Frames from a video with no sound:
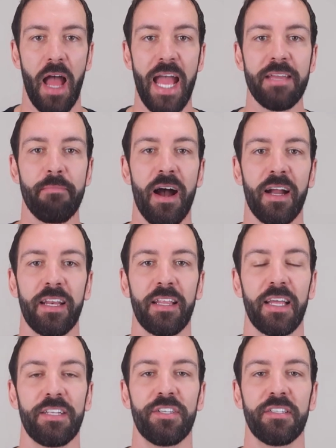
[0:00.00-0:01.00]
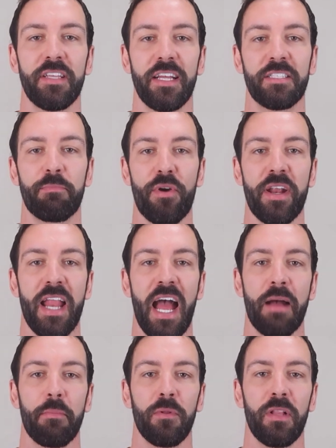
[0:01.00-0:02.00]
Hey marketing legends, it's
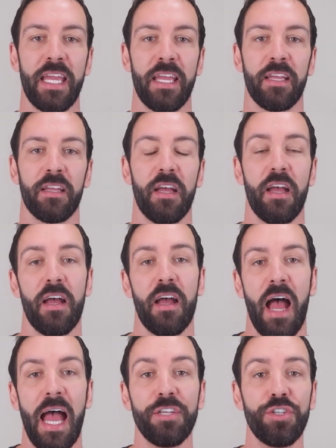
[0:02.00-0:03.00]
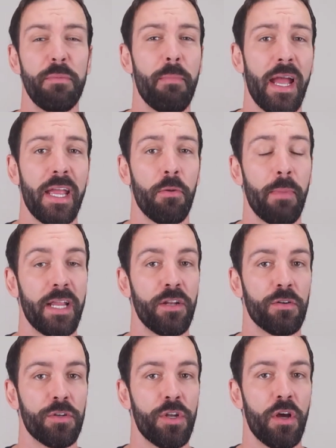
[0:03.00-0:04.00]
Bren here. As you may or may
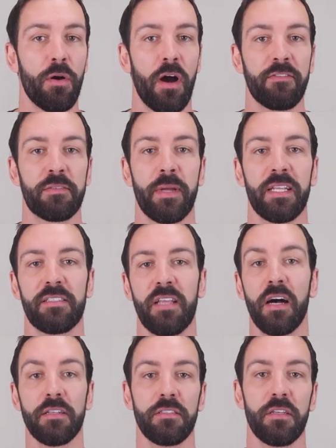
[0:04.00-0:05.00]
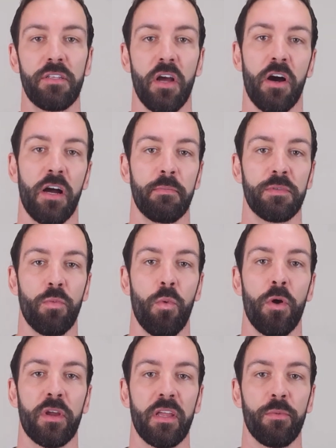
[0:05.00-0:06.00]
not know, I've spent tons of times
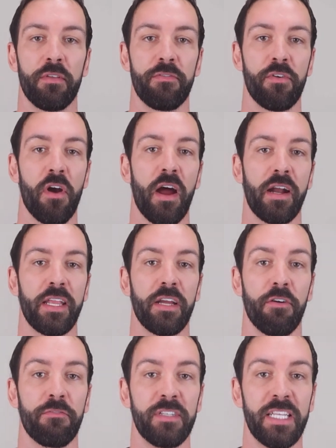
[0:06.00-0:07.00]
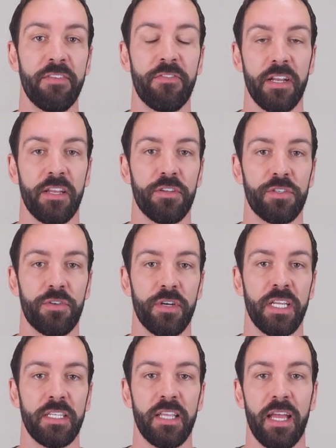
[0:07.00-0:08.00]
working with a variety of different
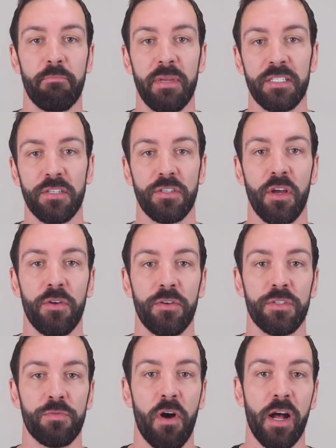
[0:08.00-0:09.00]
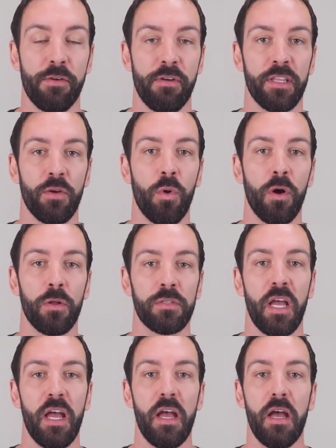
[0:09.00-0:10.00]
industries and business owners right around the world,